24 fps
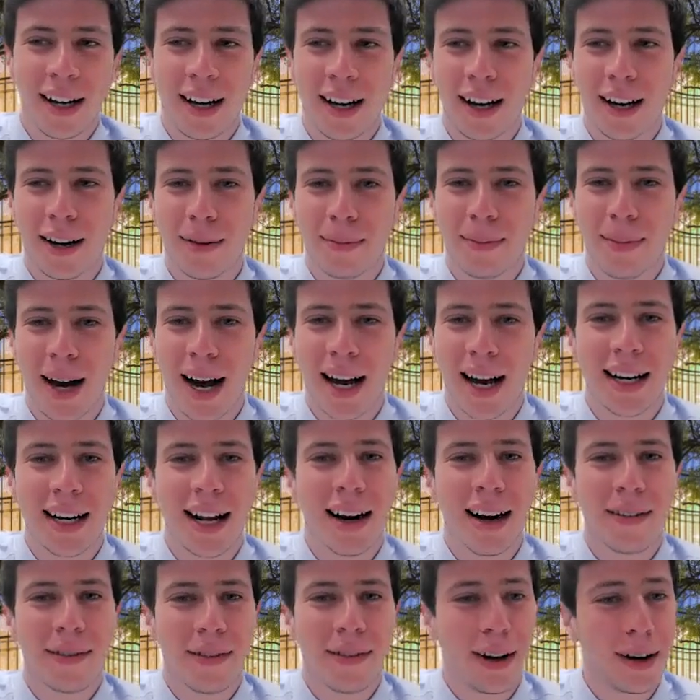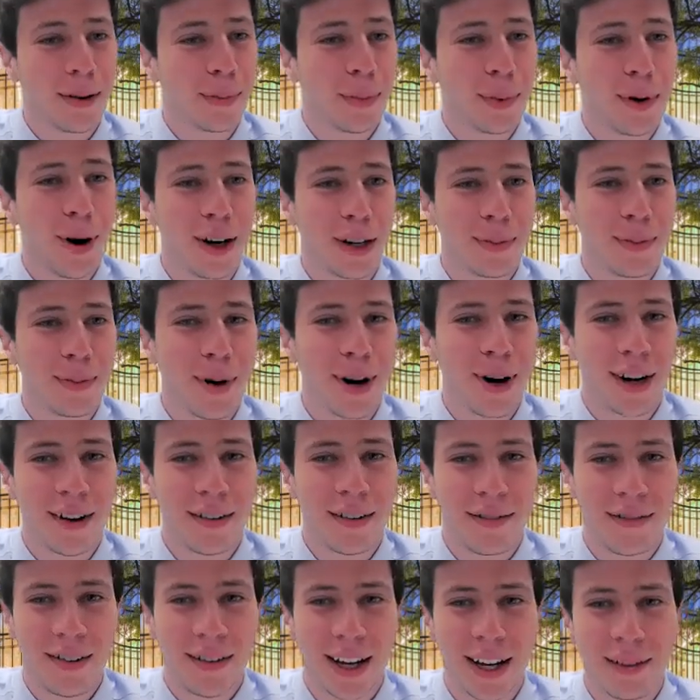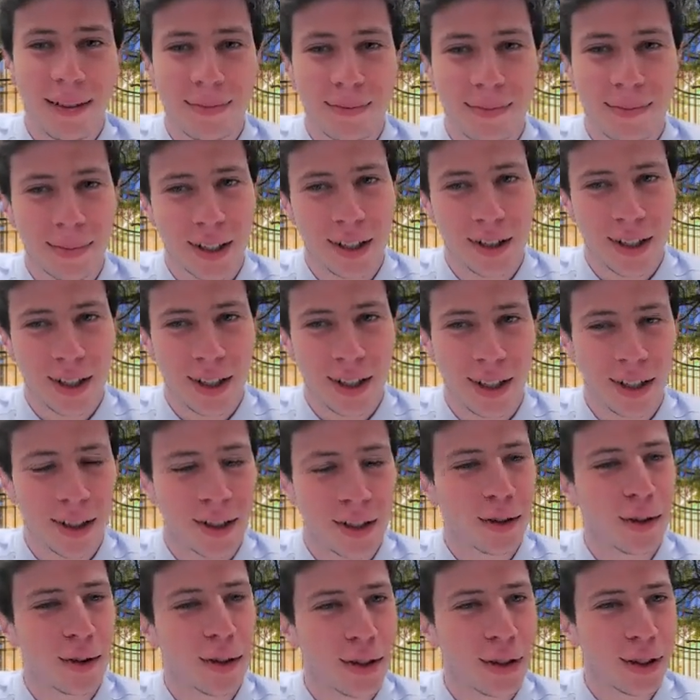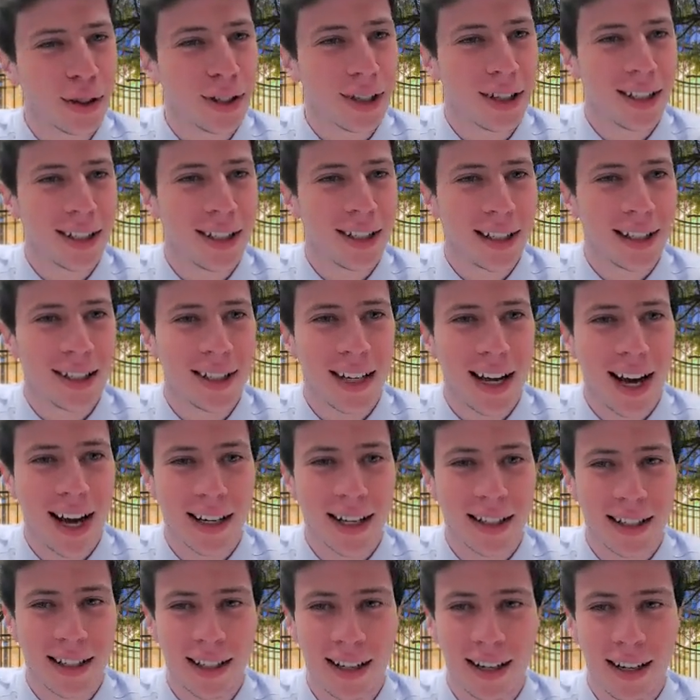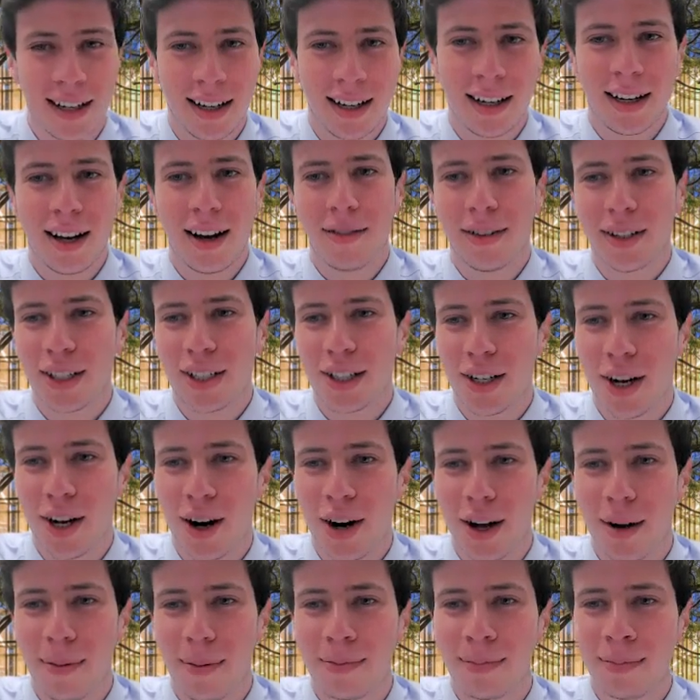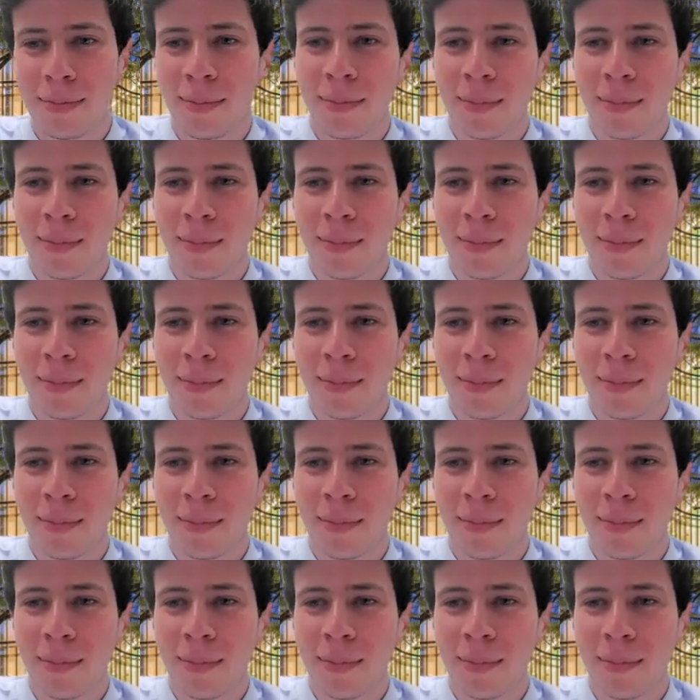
identifying product market fit is crucial to the success of a startup.